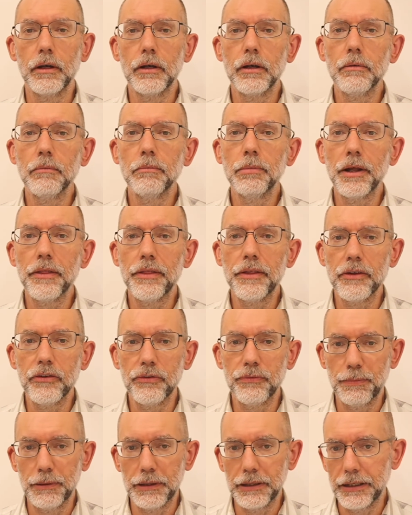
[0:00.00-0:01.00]
But this
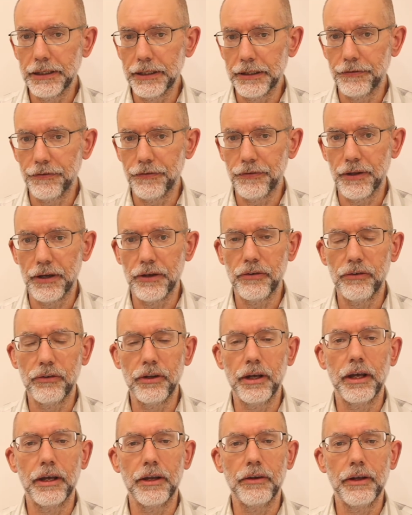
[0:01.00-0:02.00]
belief, they
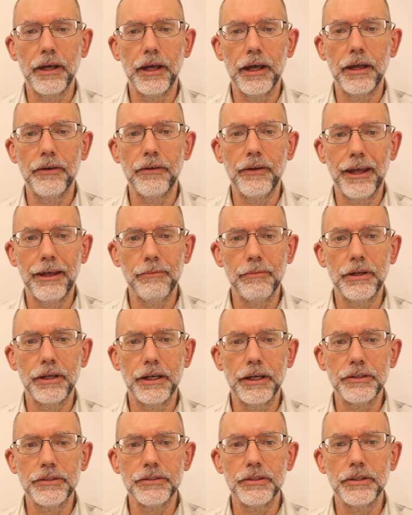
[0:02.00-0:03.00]
said, had
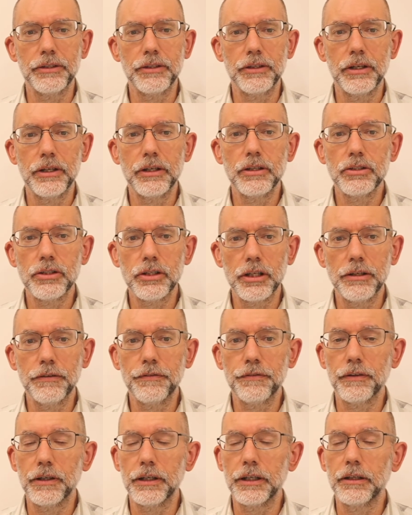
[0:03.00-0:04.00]
emanated
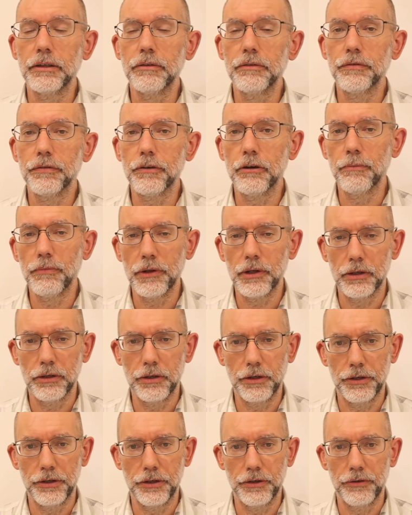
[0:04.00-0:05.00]
chiefly from the
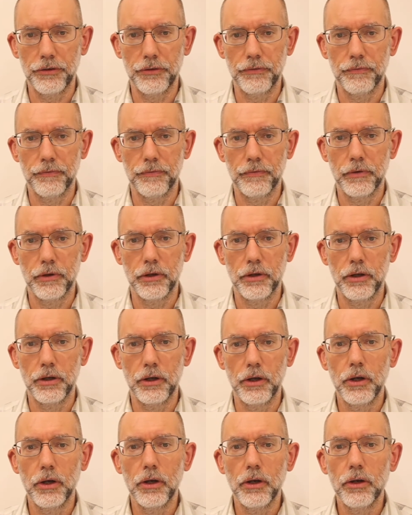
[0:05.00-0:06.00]
learned,
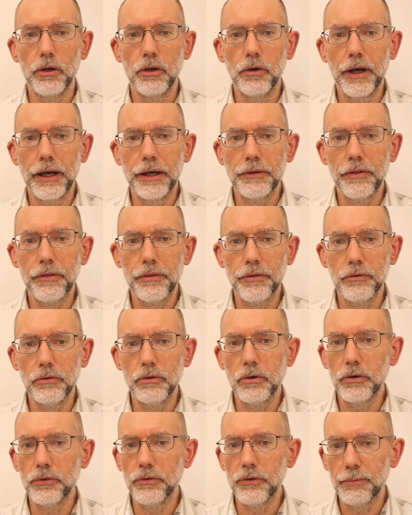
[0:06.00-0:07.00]
who had
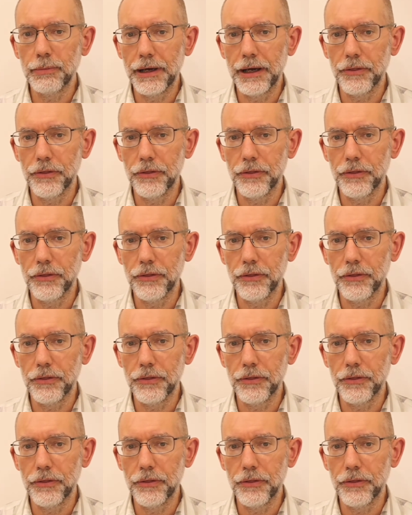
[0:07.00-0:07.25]
thought about the